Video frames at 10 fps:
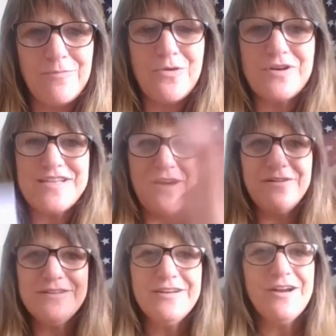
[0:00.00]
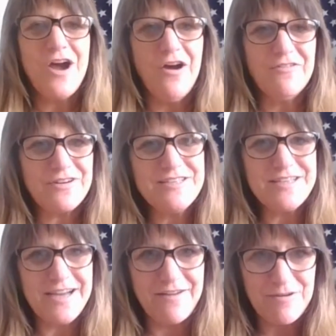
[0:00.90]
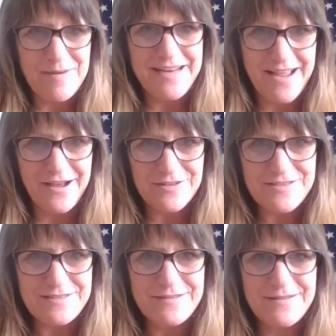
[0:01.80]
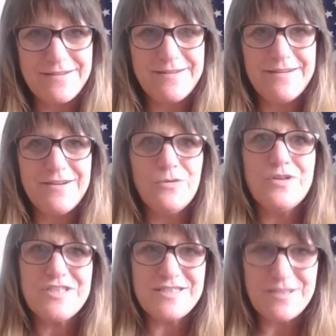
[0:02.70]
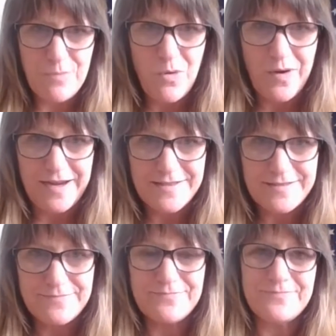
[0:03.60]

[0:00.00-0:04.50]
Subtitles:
pours out over into everybody else, which is the point,